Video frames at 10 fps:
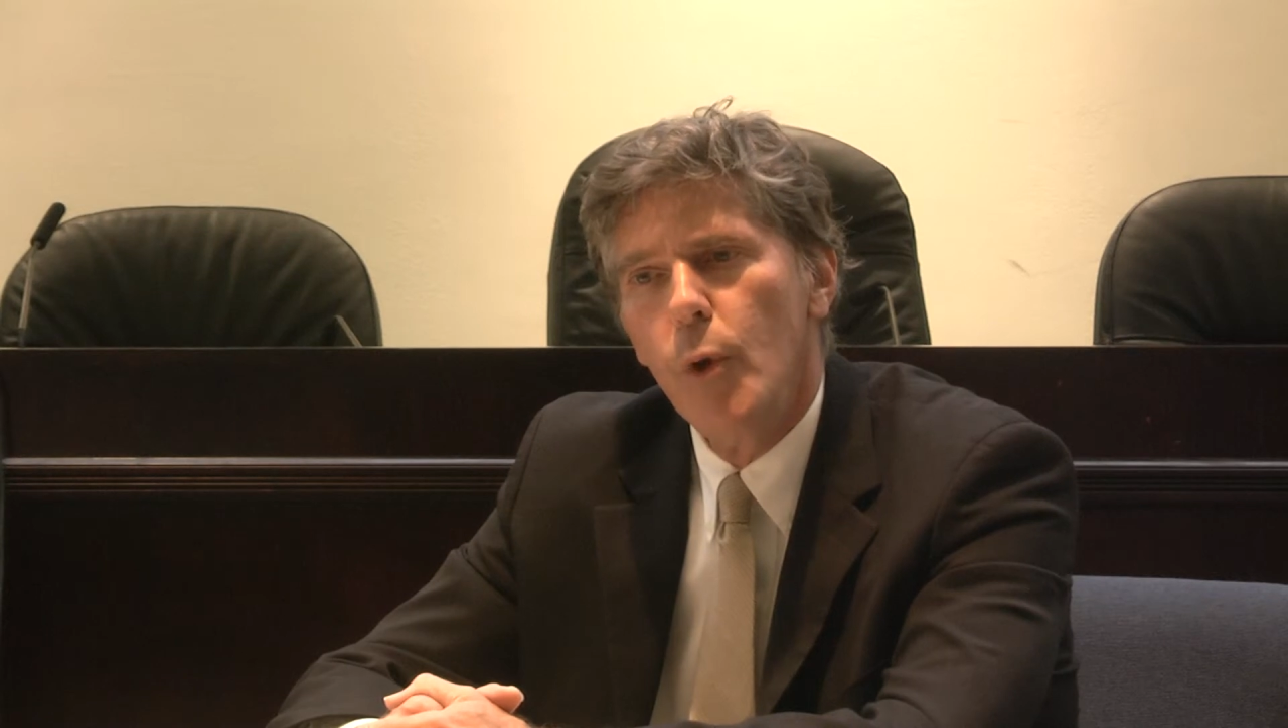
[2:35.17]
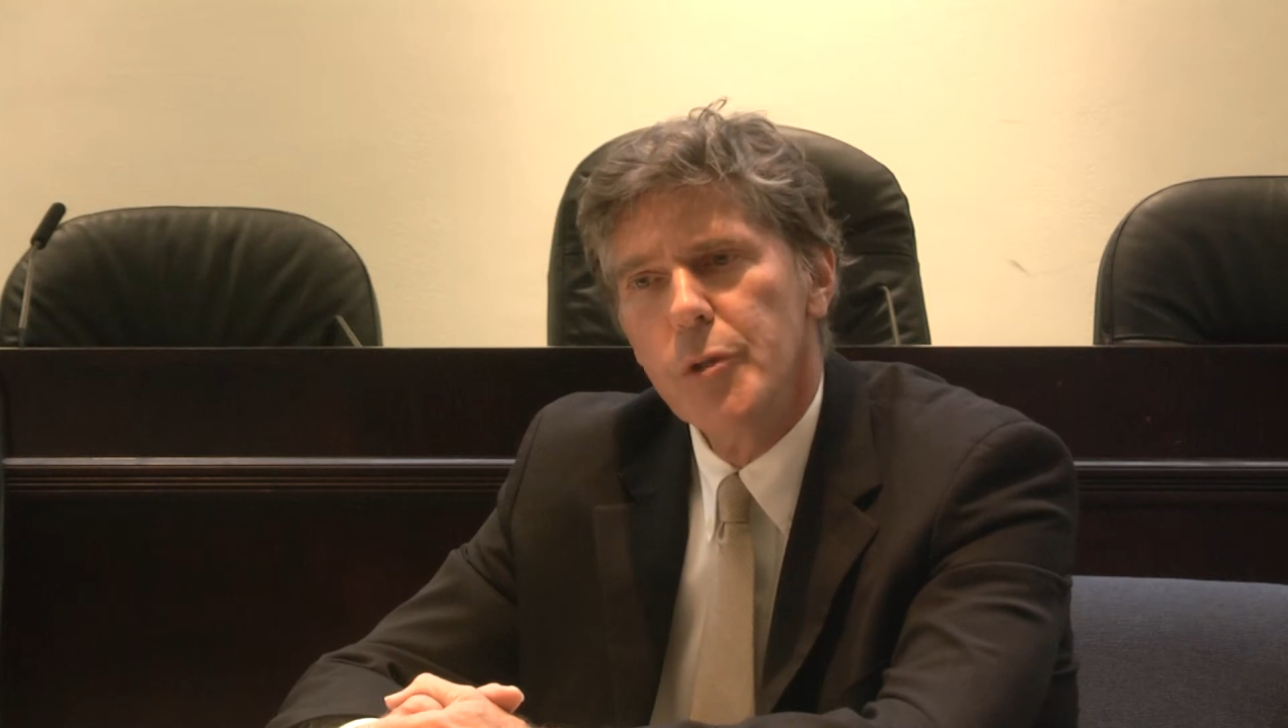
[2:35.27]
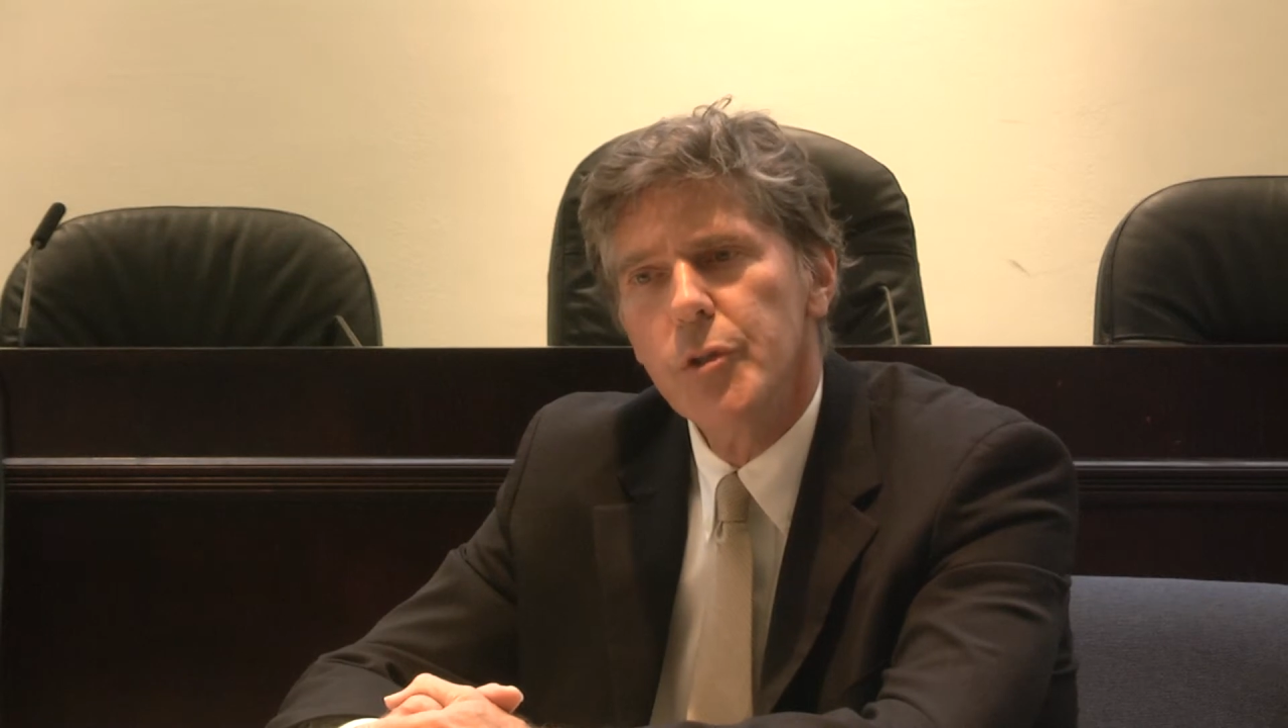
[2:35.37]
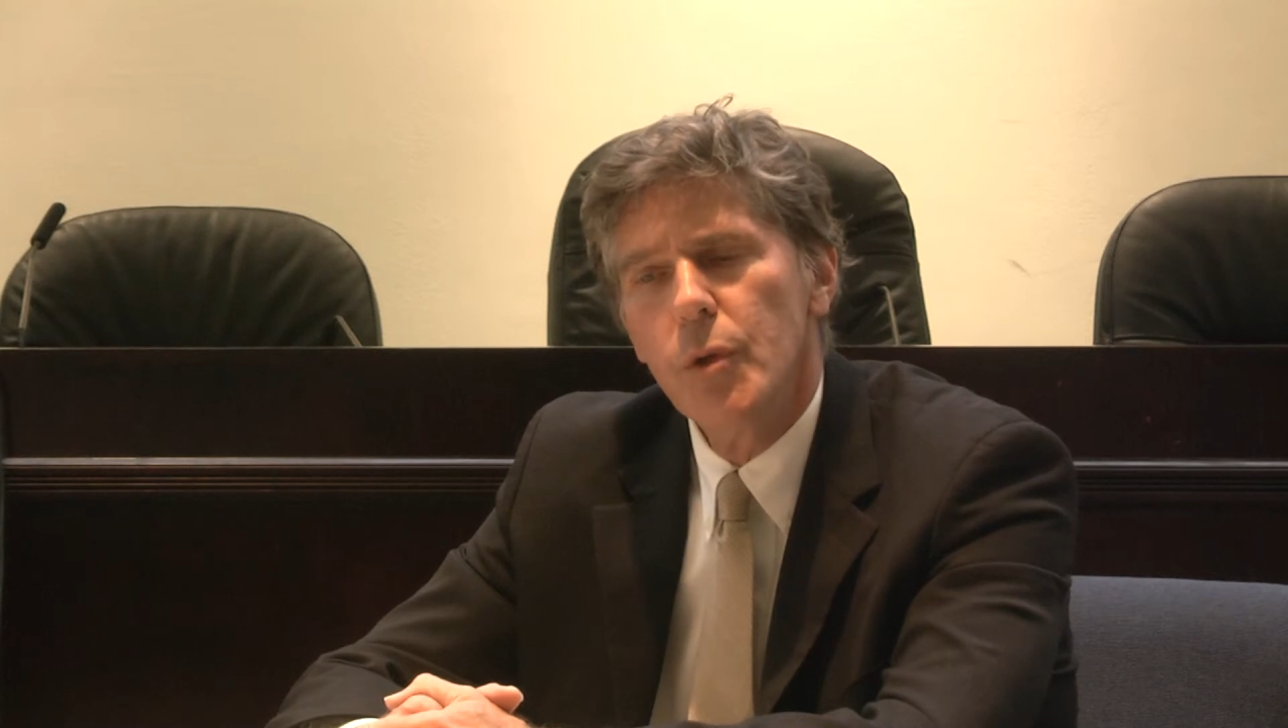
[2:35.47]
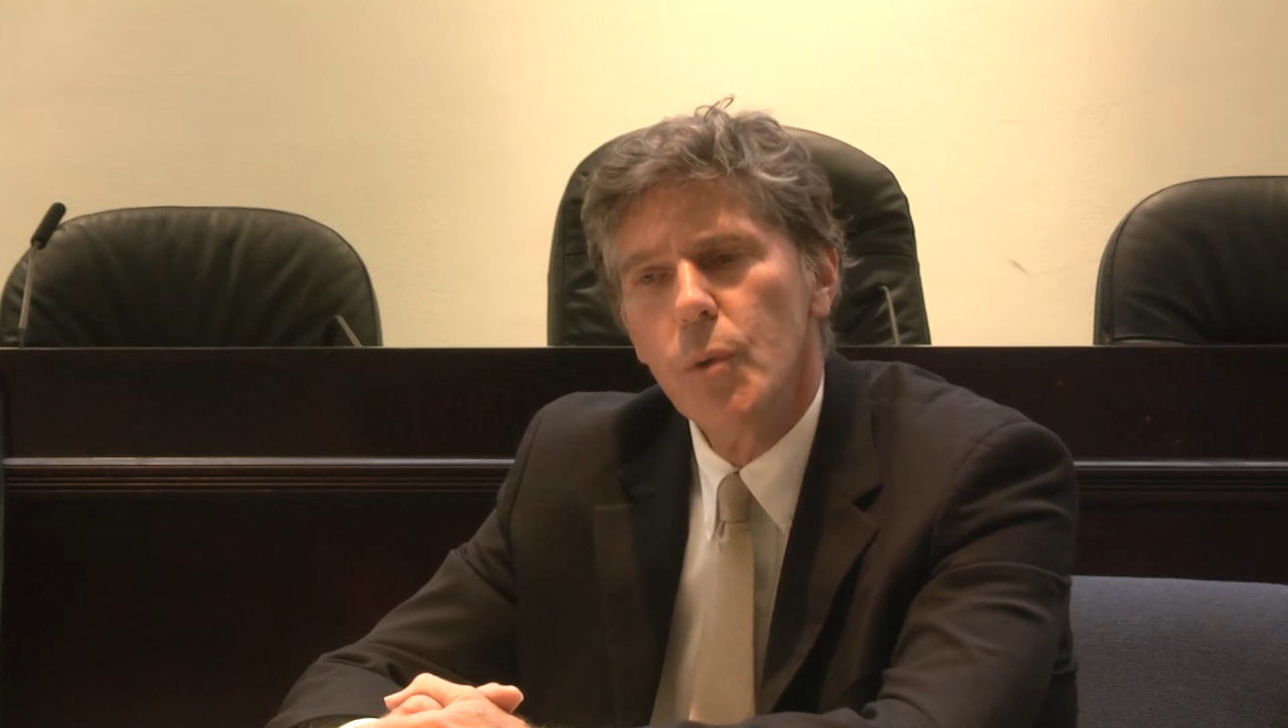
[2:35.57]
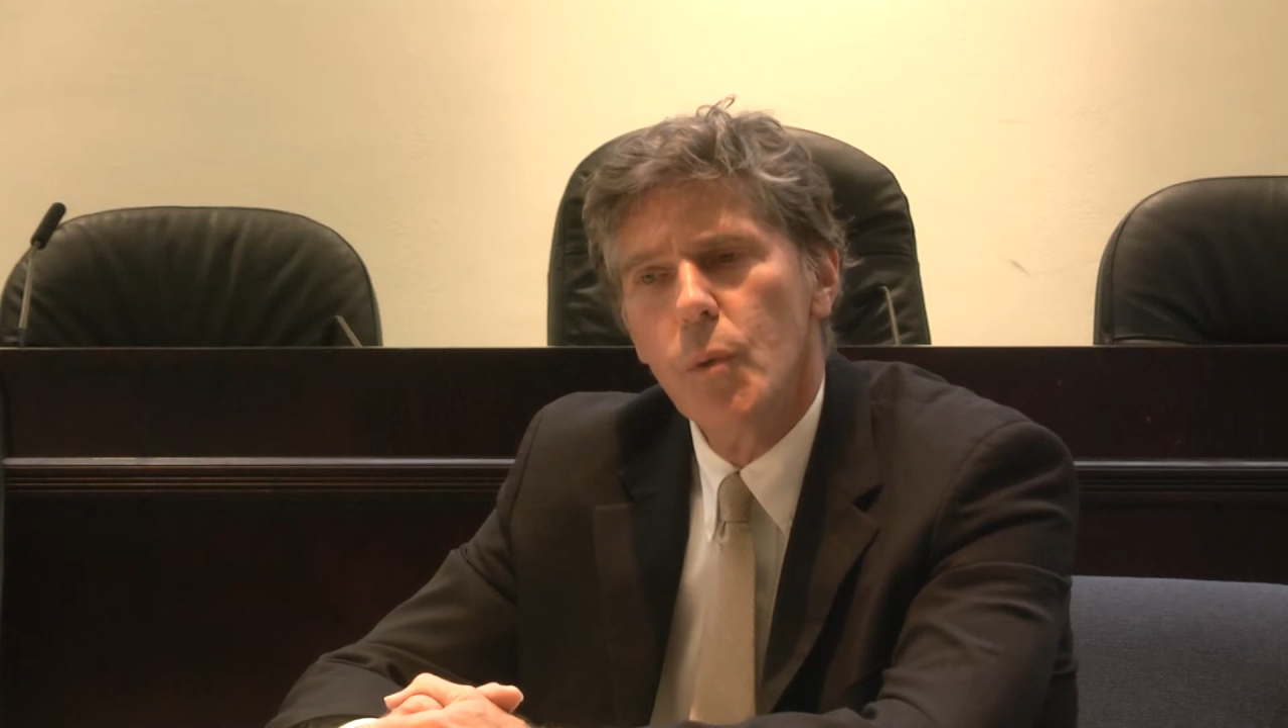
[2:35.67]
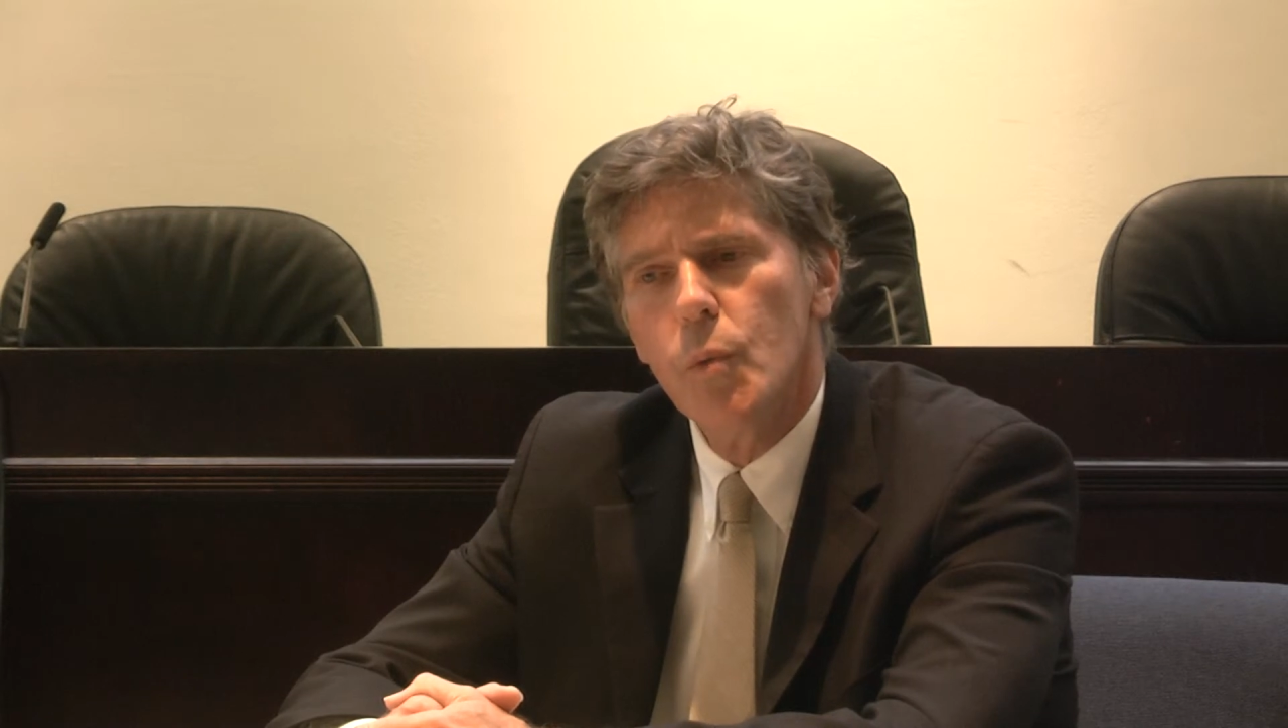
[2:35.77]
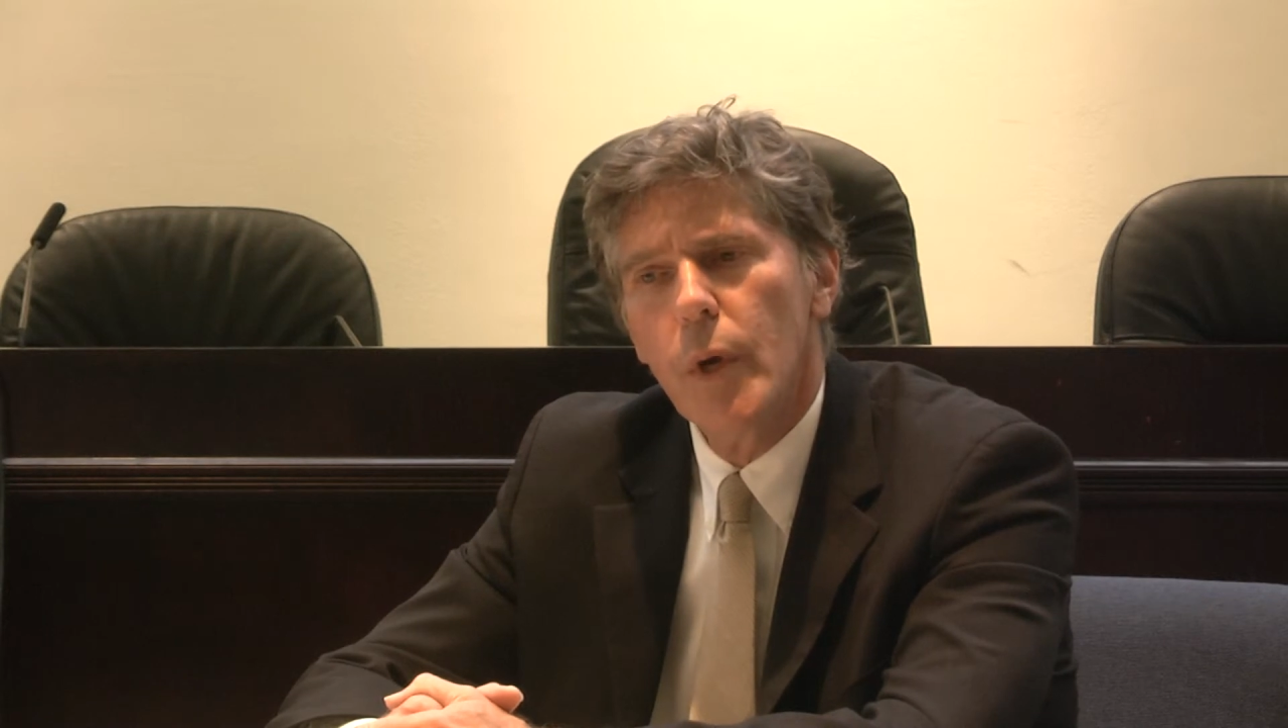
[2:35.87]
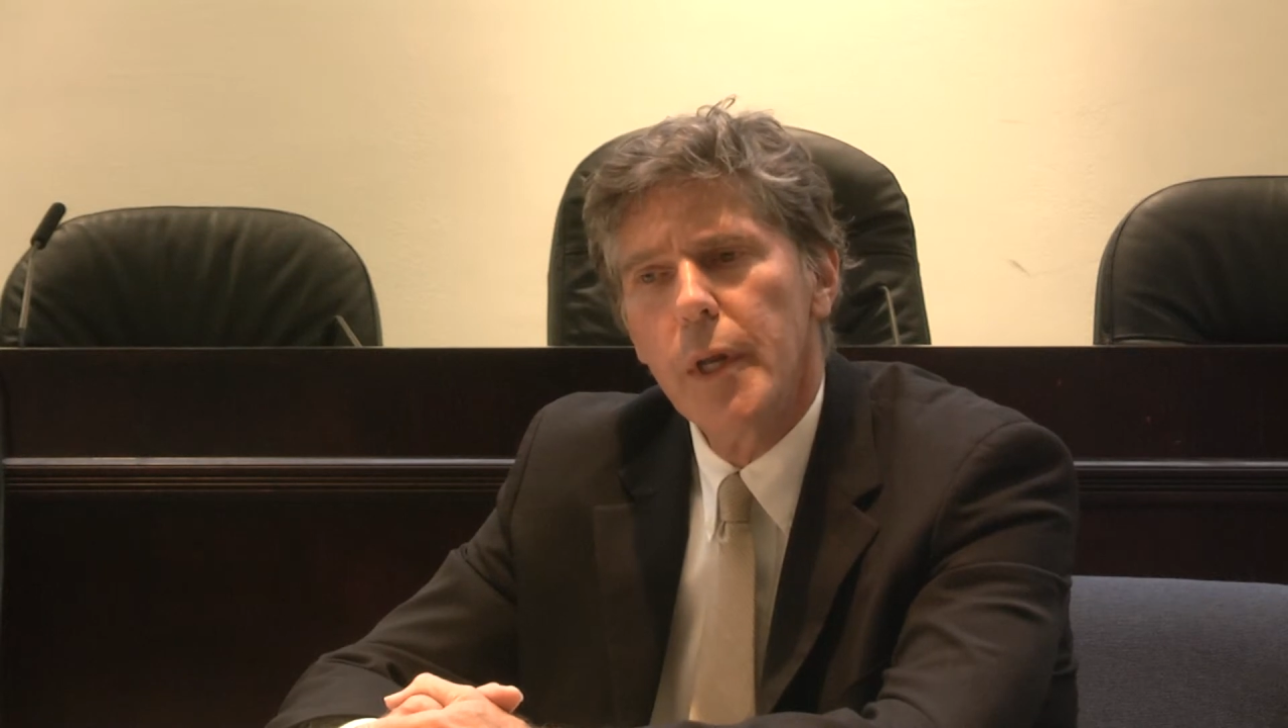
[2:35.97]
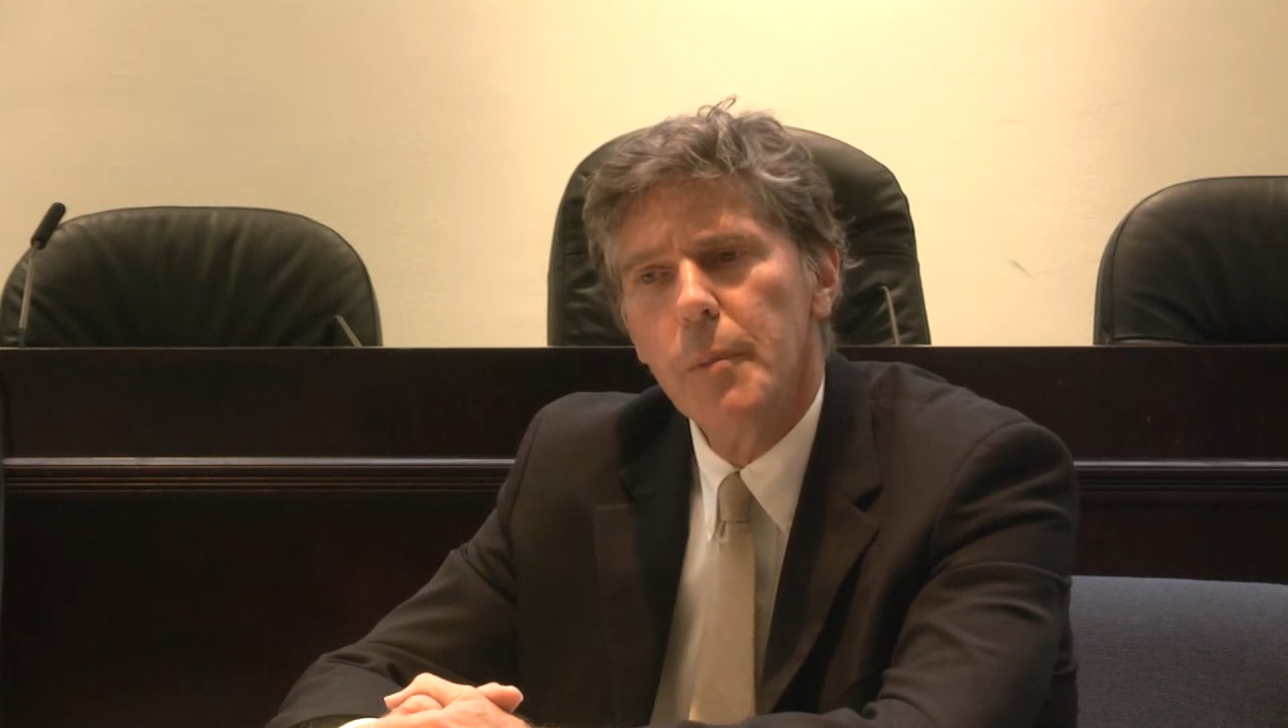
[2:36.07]
also
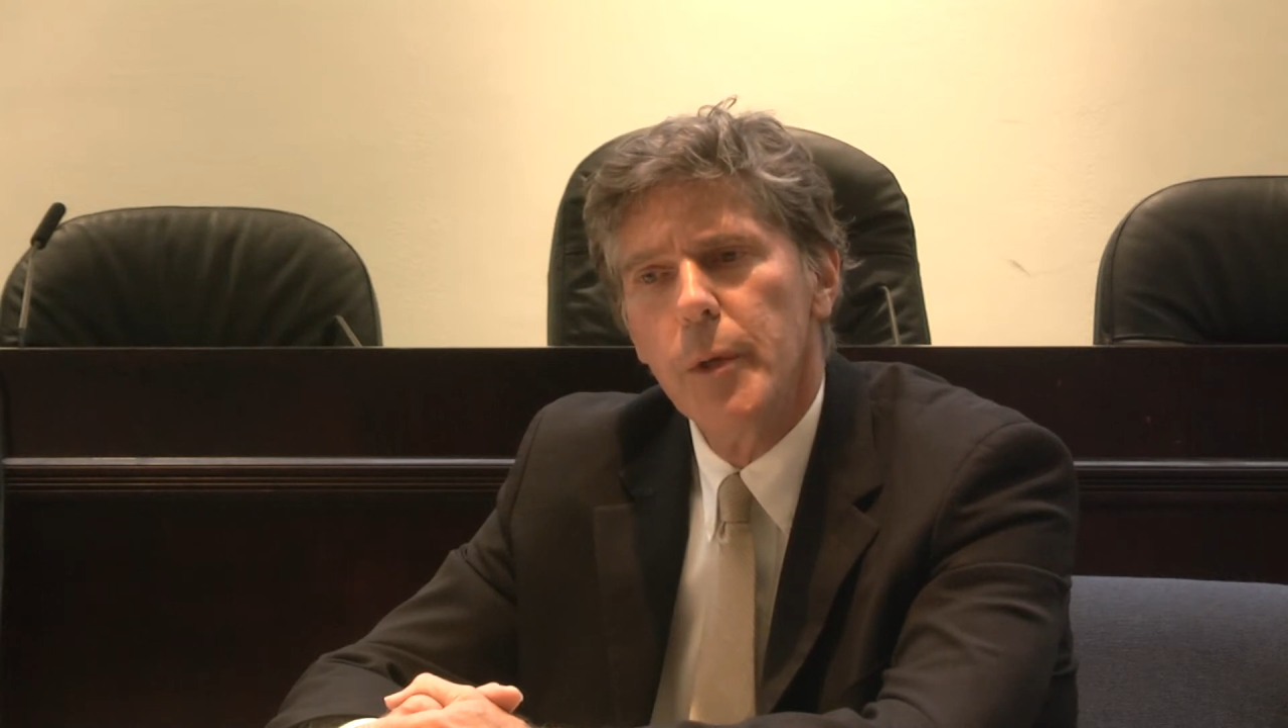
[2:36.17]
running